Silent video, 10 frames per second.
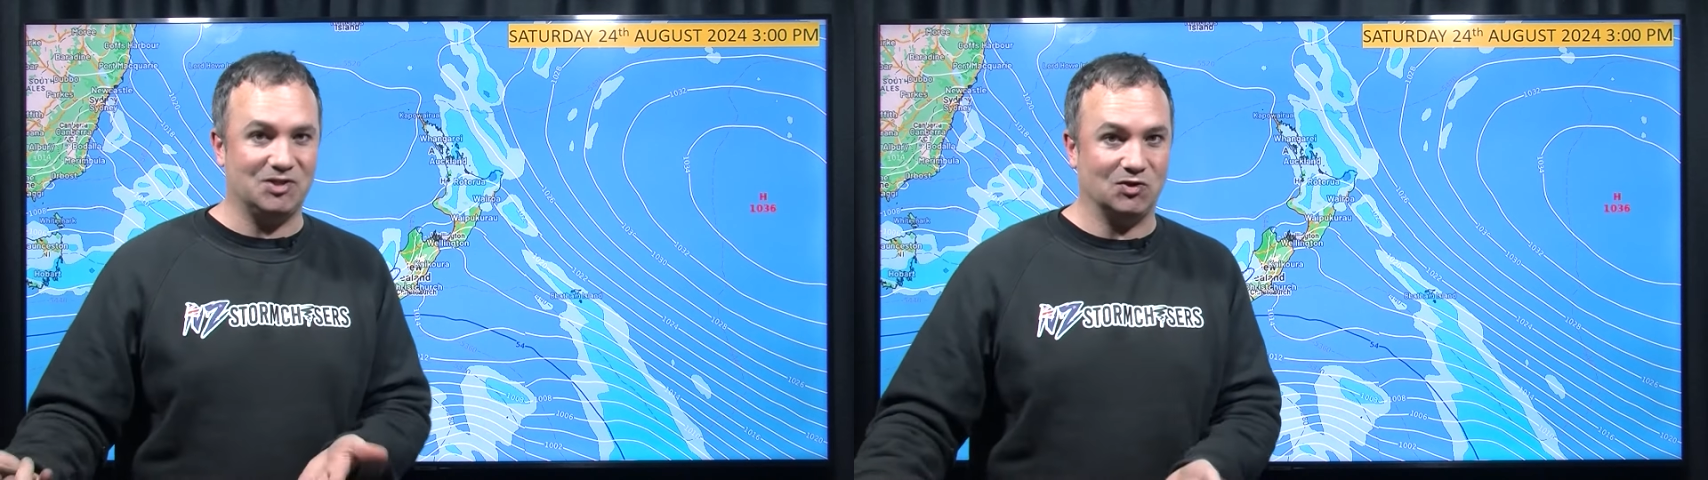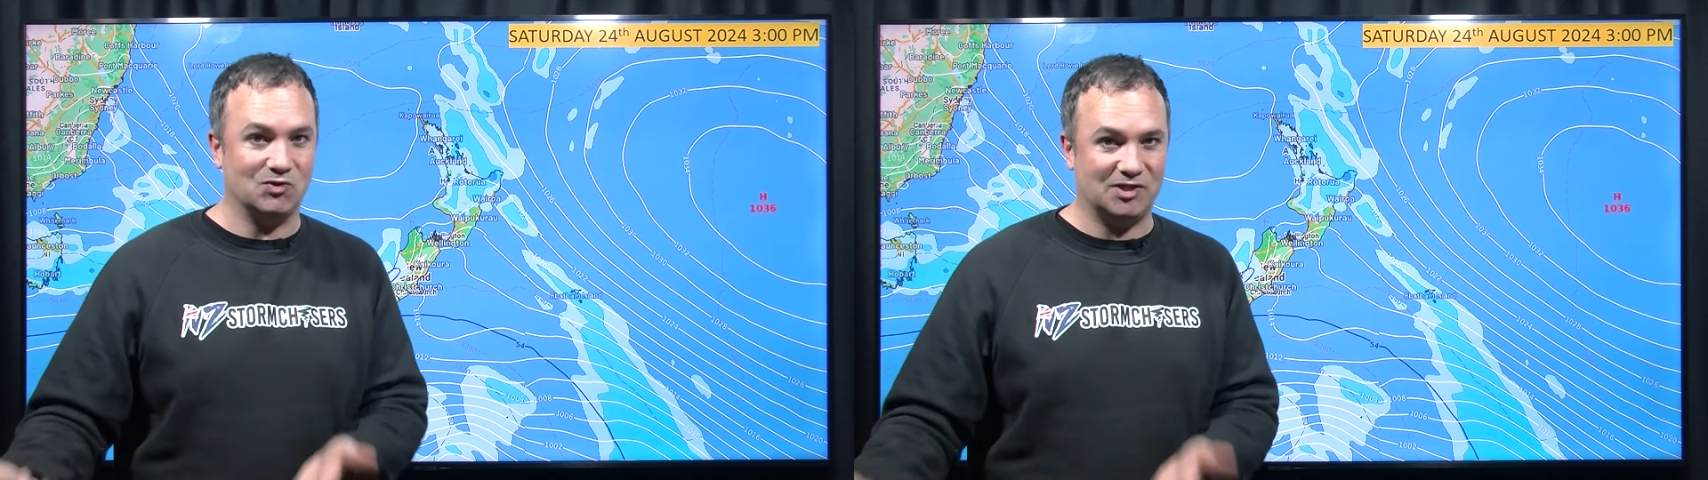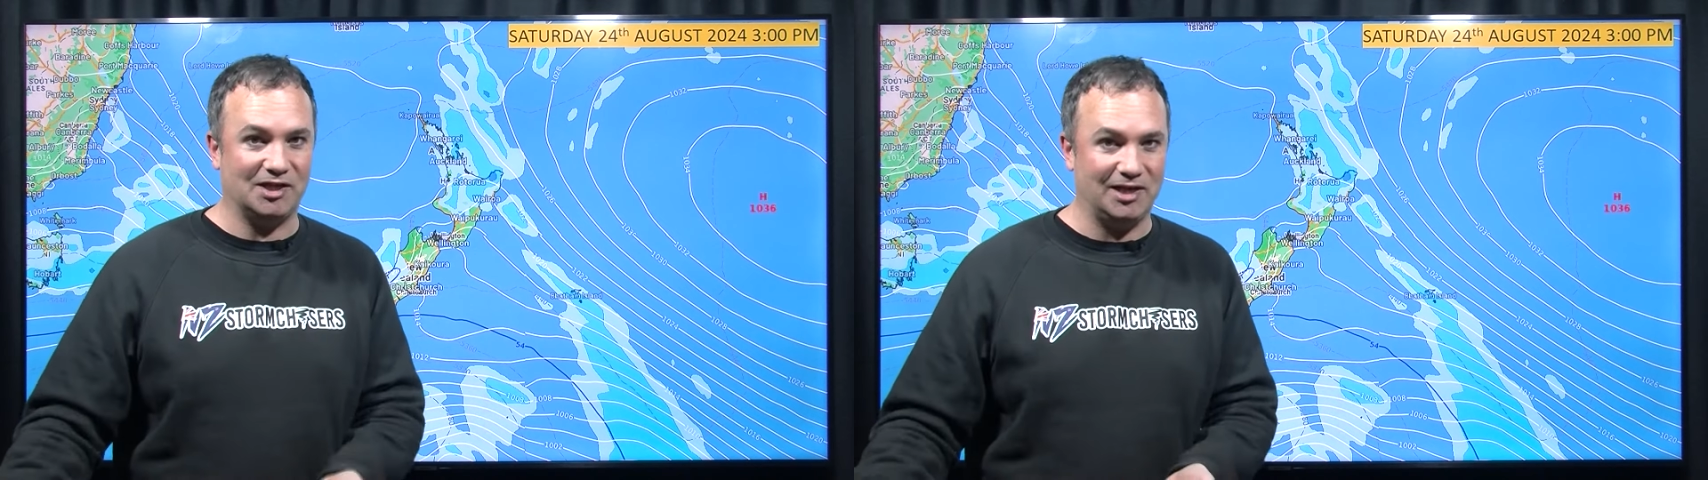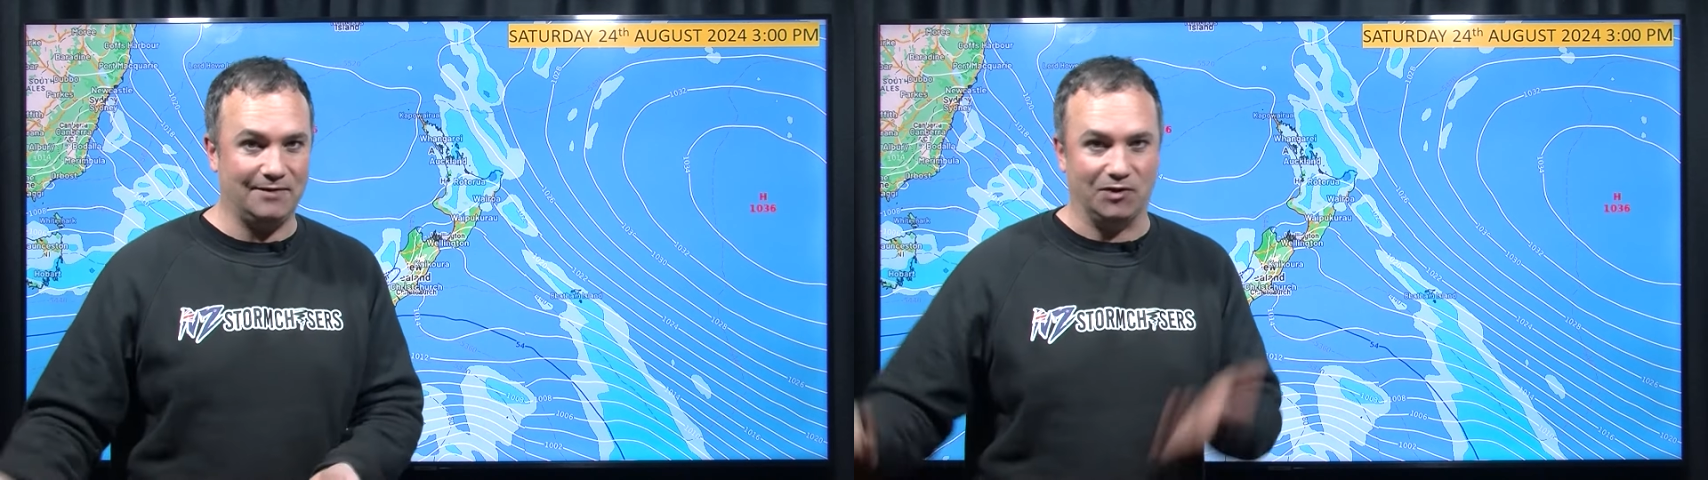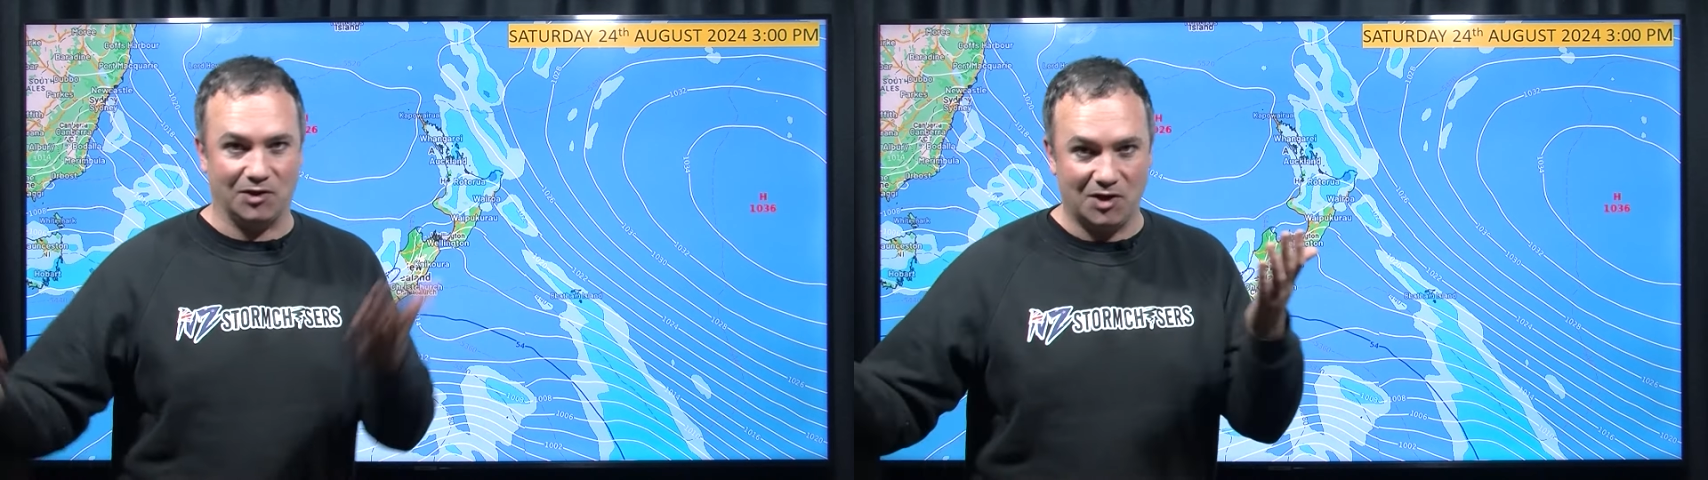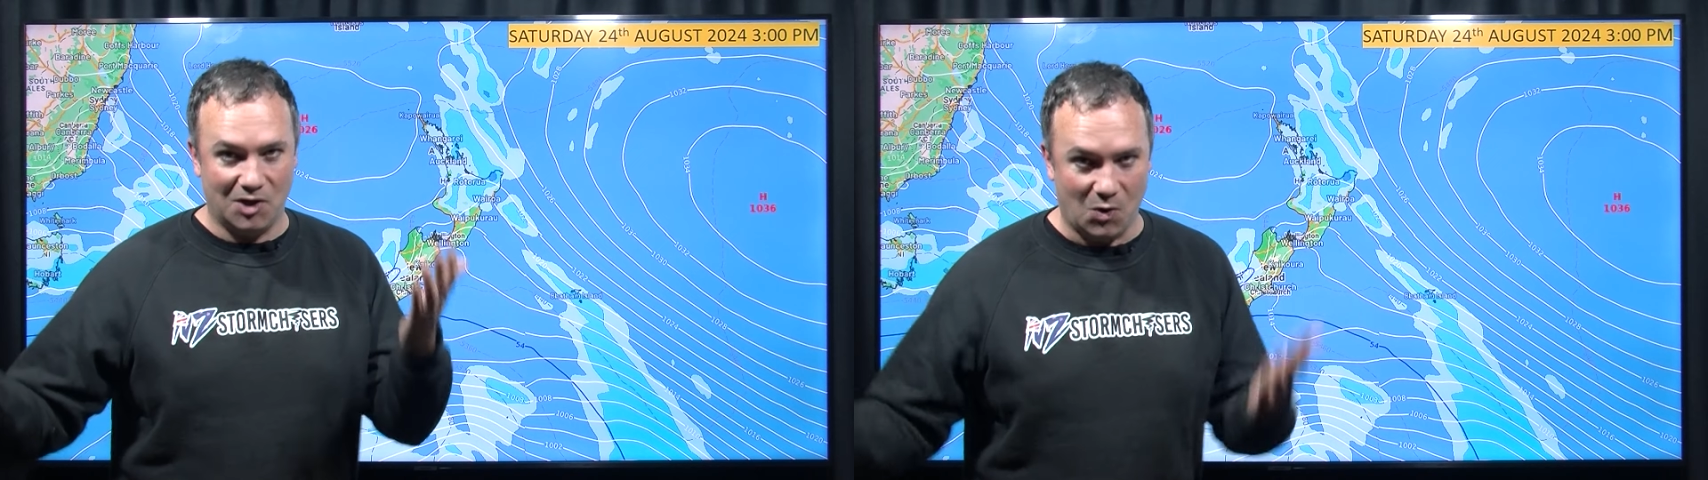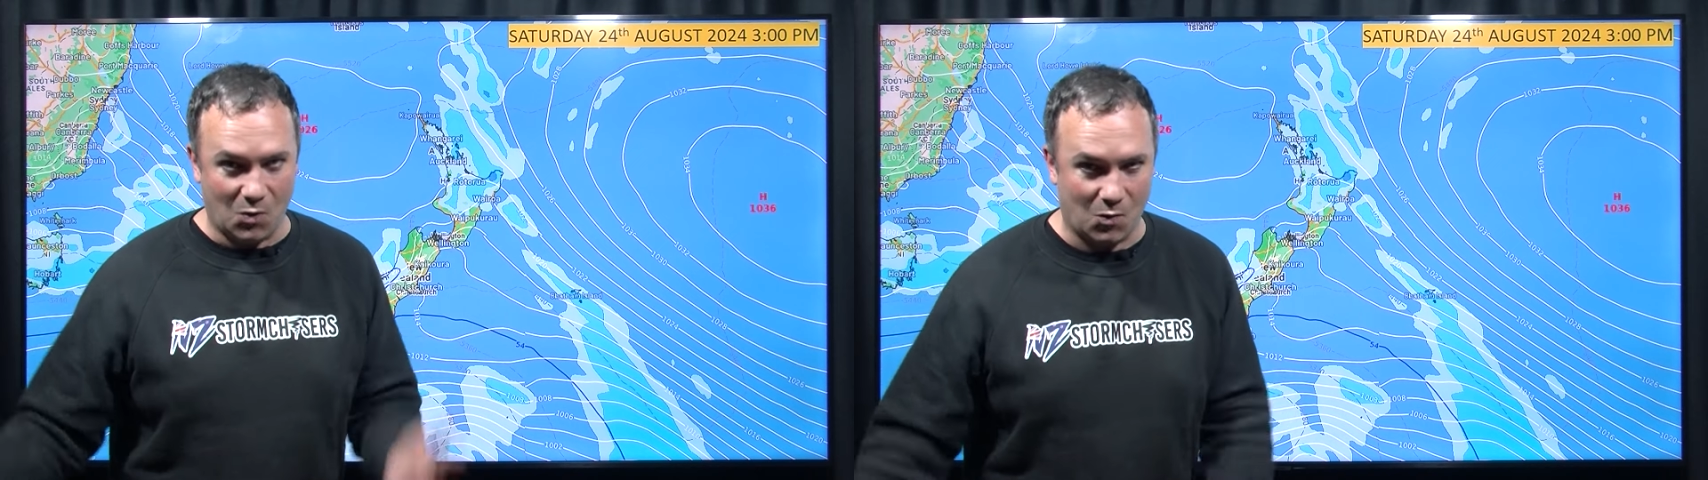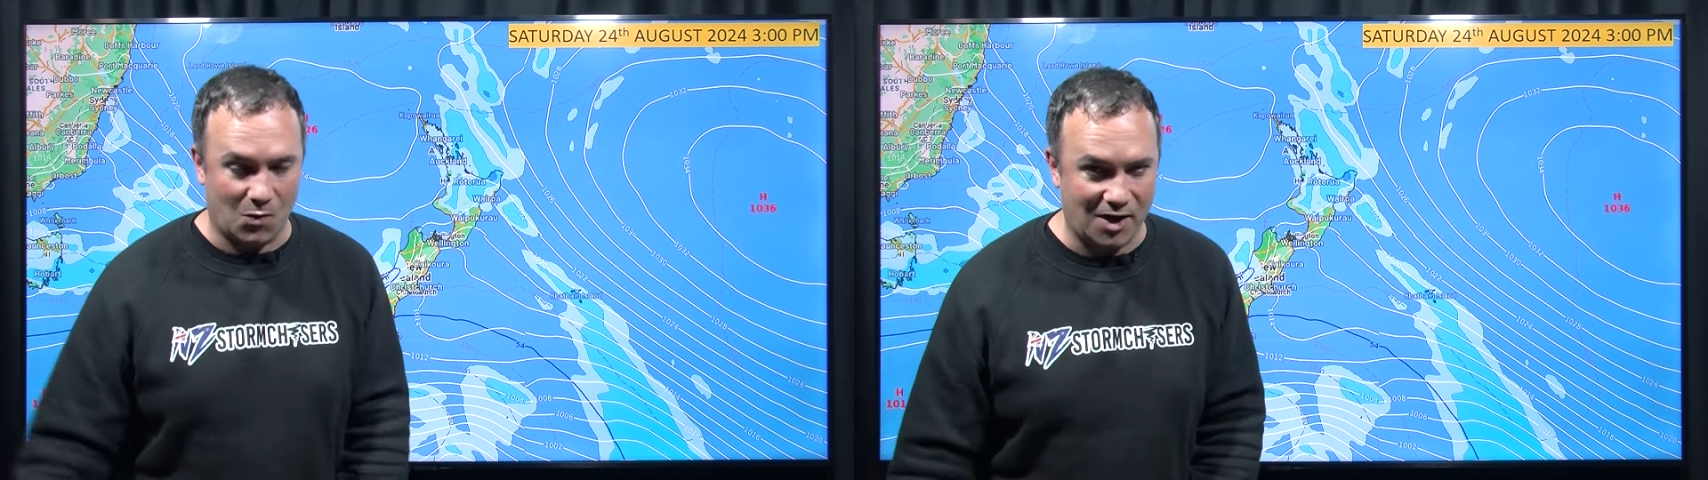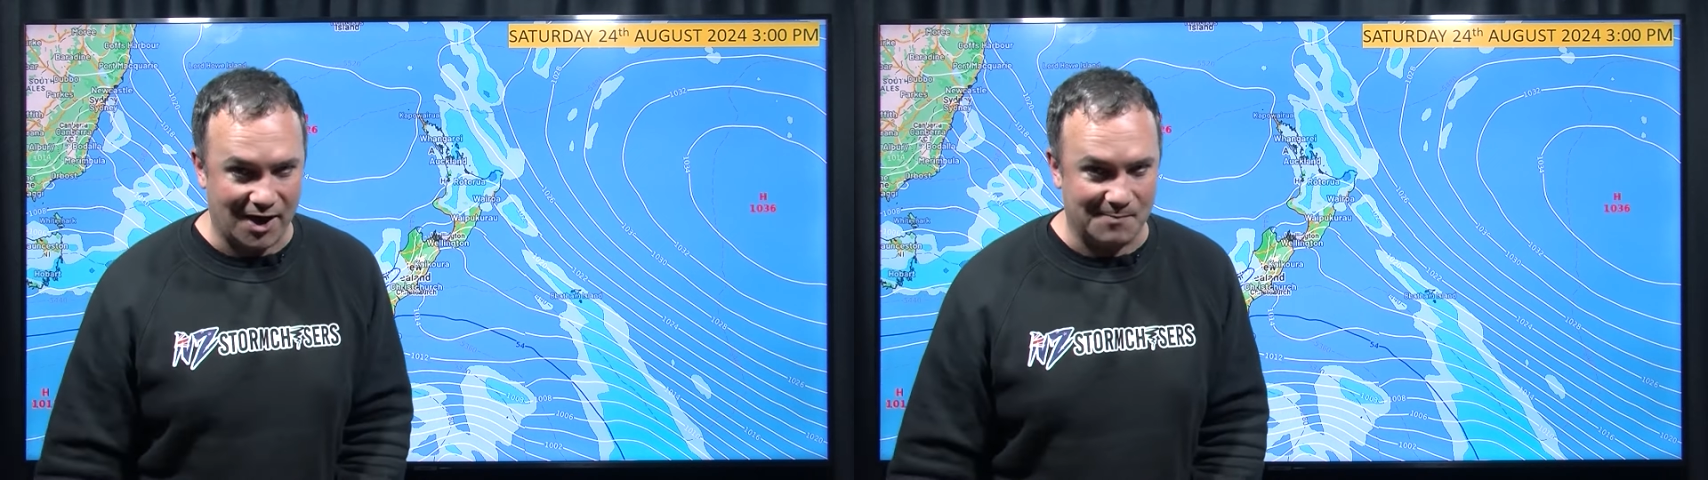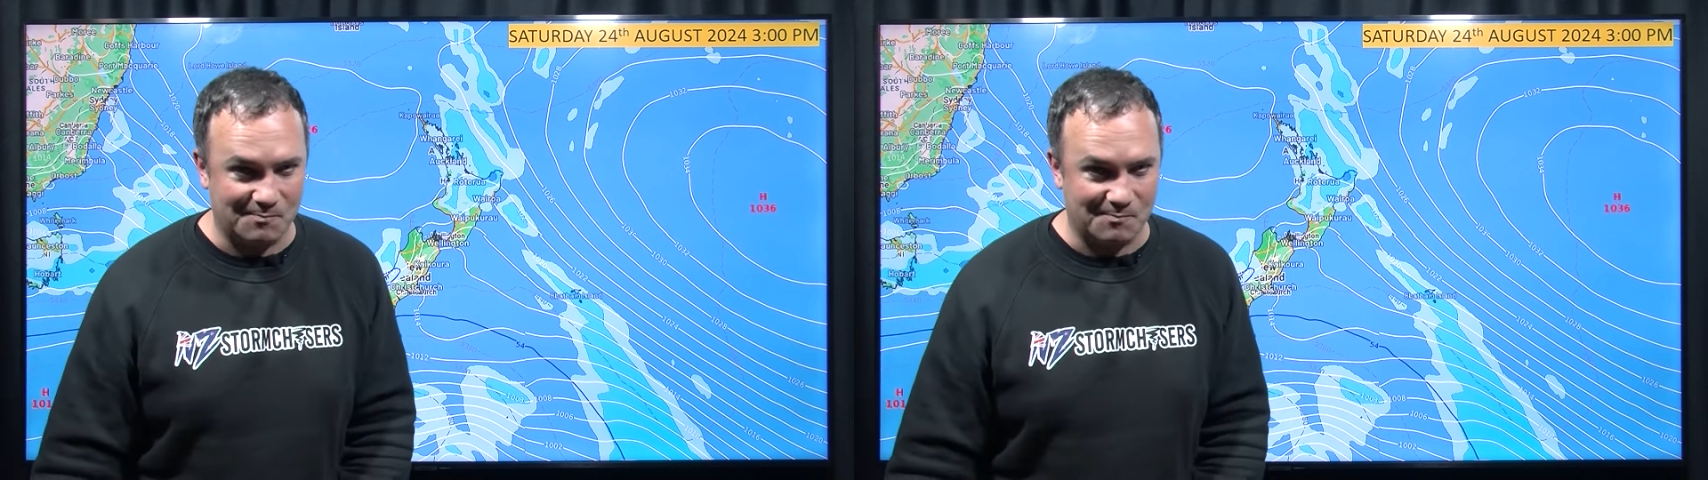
to sea level. Why?